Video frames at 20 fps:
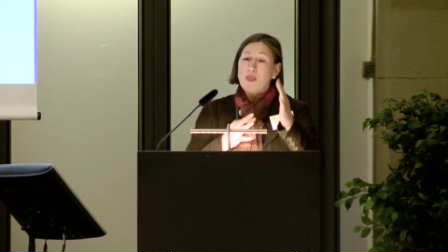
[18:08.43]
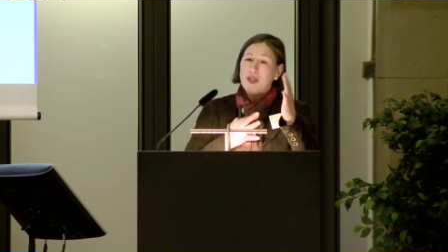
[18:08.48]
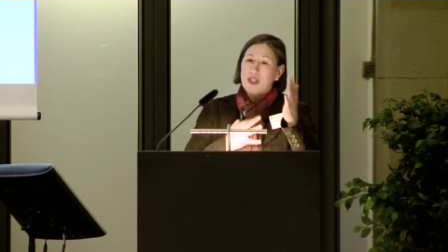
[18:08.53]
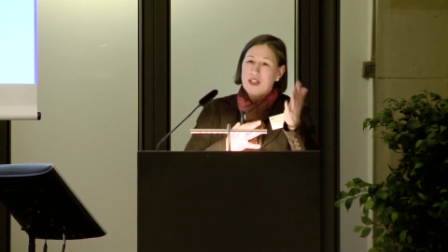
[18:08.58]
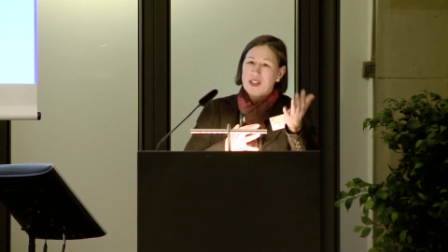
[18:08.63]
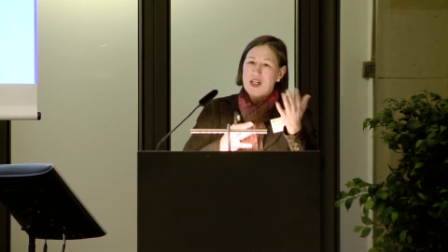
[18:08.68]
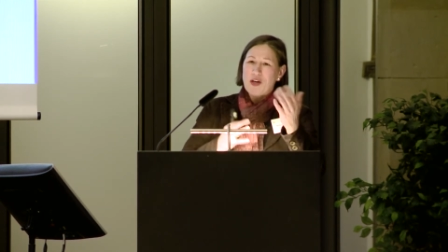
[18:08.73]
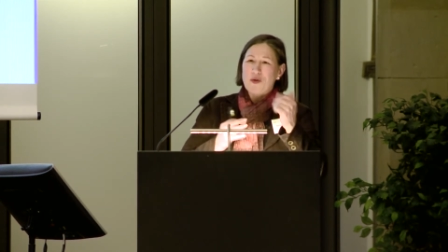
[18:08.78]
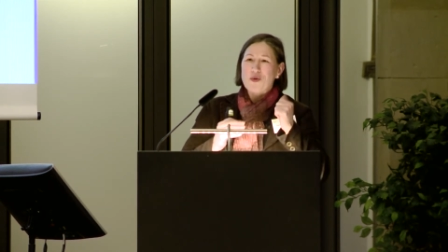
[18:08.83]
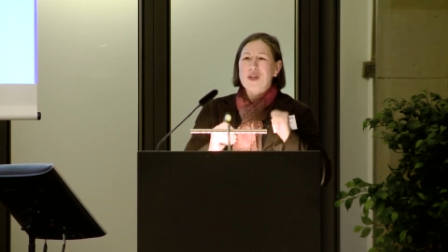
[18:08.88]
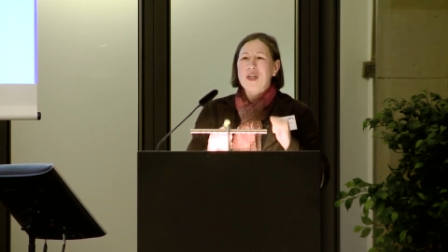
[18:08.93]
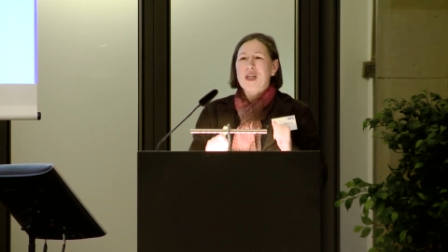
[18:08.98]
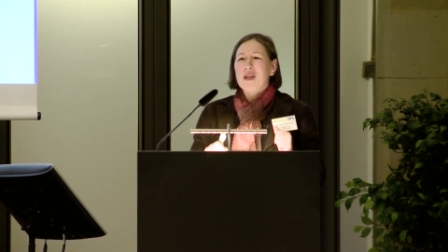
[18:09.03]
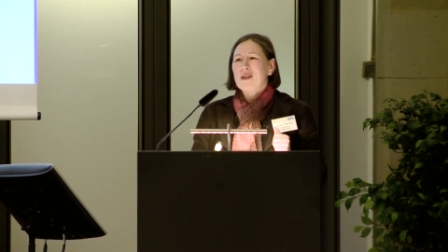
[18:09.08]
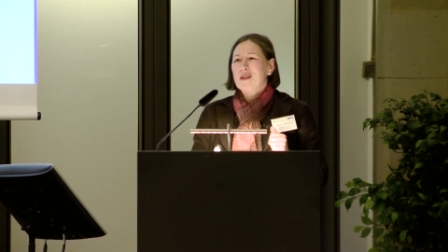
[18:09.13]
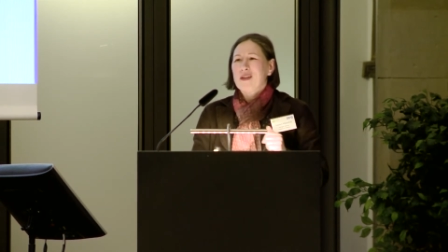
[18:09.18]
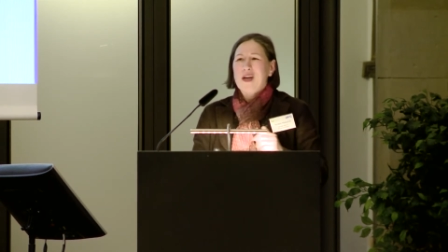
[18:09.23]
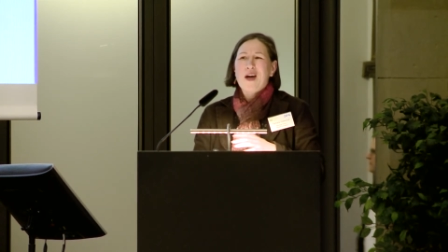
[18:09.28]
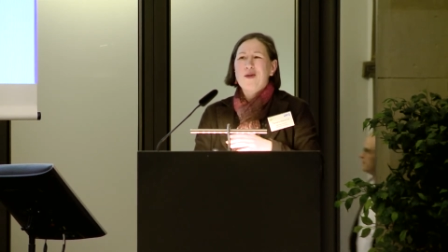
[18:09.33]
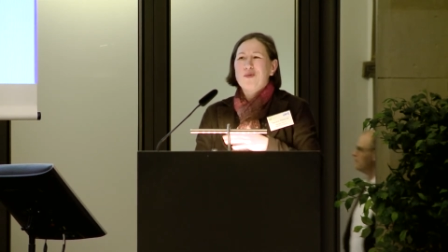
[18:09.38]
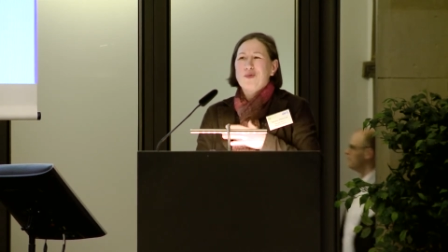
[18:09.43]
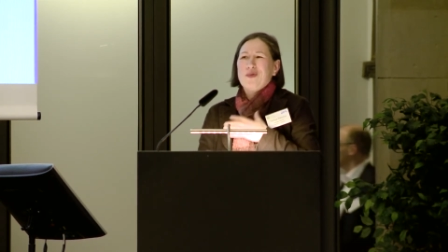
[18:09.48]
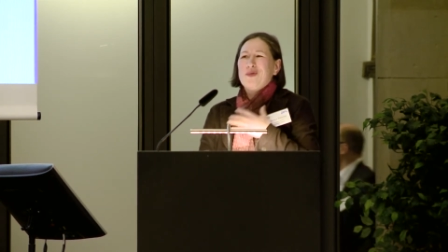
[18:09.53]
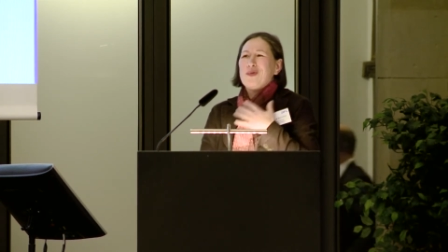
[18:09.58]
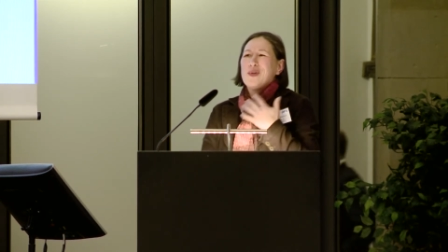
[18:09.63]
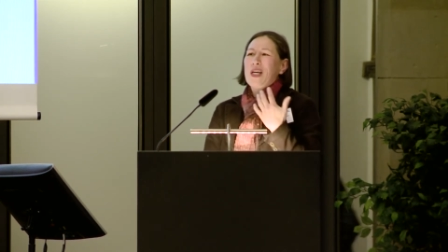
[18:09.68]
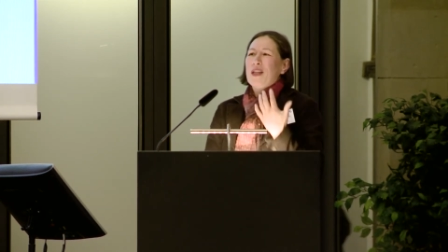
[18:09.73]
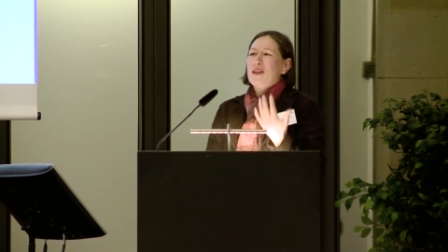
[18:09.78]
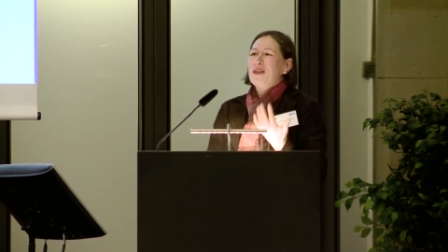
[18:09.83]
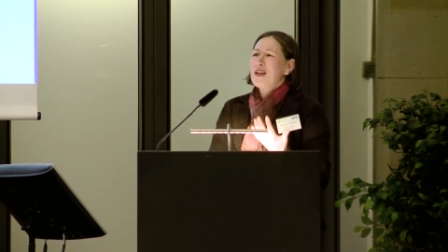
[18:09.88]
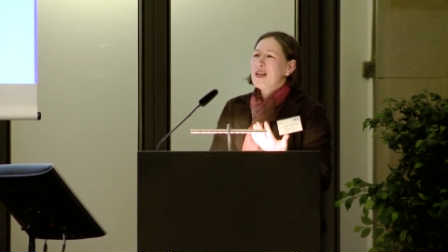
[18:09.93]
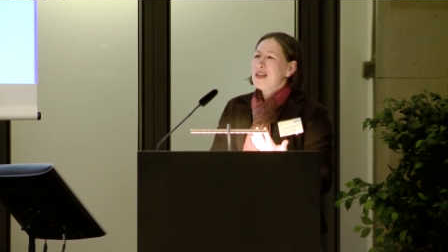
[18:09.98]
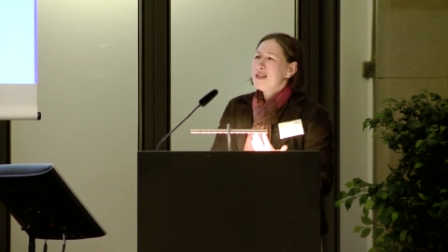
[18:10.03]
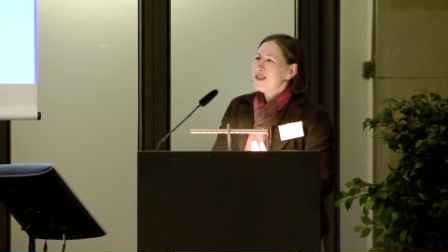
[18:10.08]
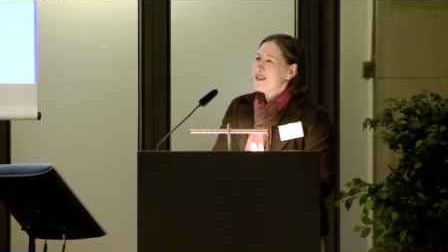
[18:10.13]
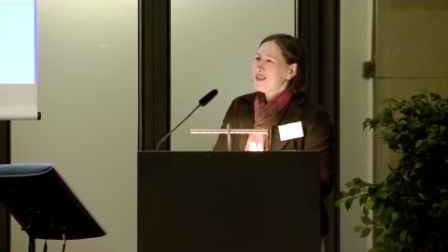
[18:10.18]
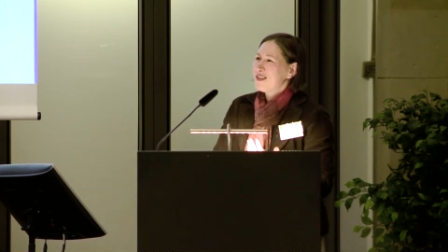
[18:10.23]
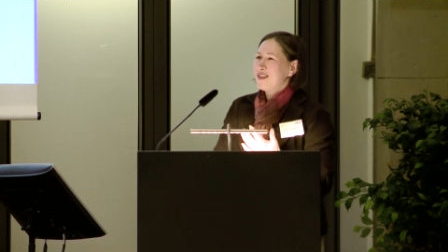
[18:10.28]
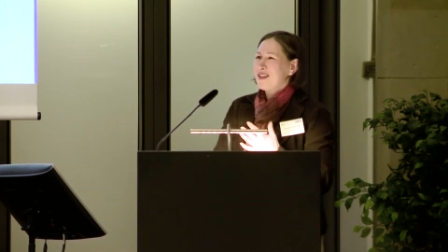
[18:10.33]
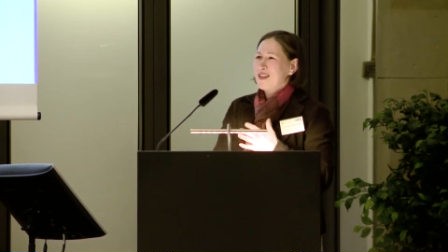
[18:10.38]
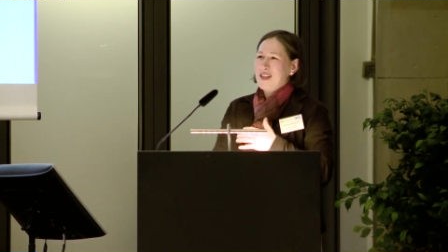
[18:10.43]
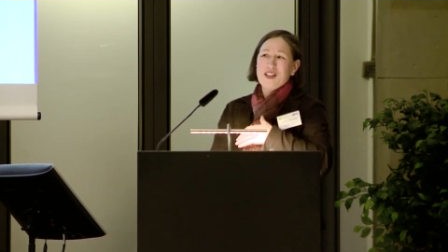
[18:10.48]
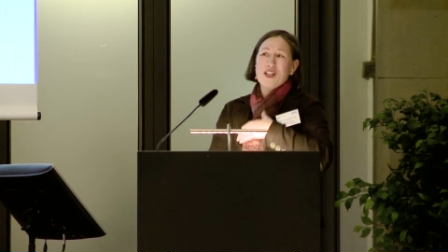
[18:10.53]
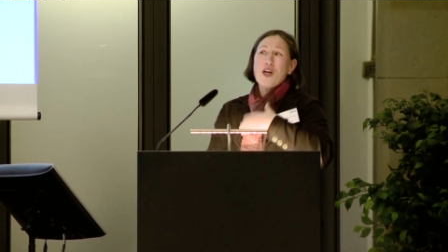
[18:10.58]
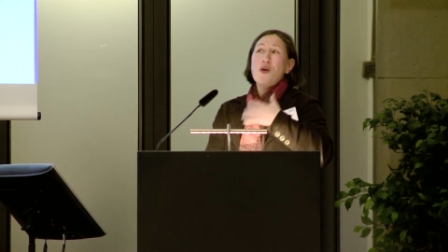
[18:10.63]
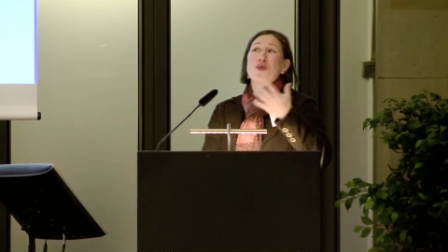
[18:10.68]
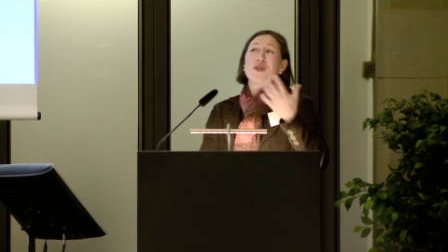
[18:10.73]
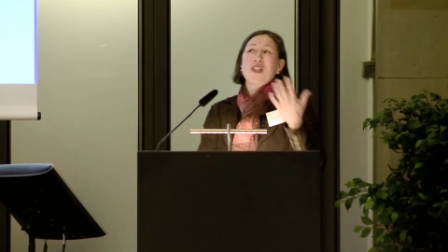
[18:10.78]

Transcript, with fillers: and that's how you get, how you get things, uh, that's how